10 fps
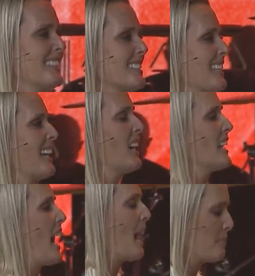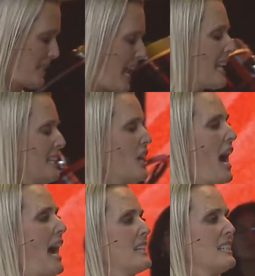It's like, God, I'm taking your
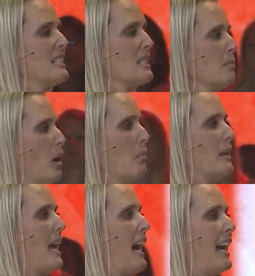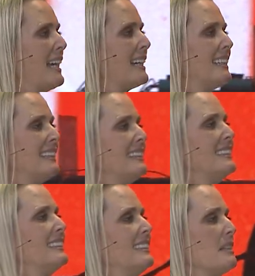hand in this moment. I
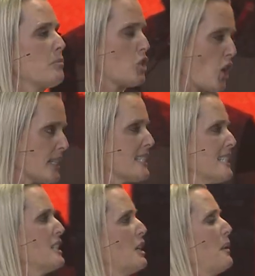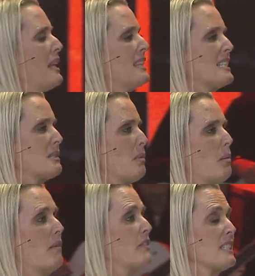am trusting you in this
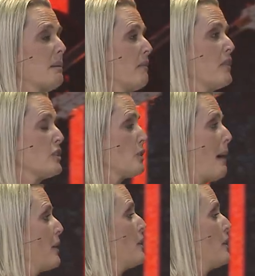moment. For some of you, it's about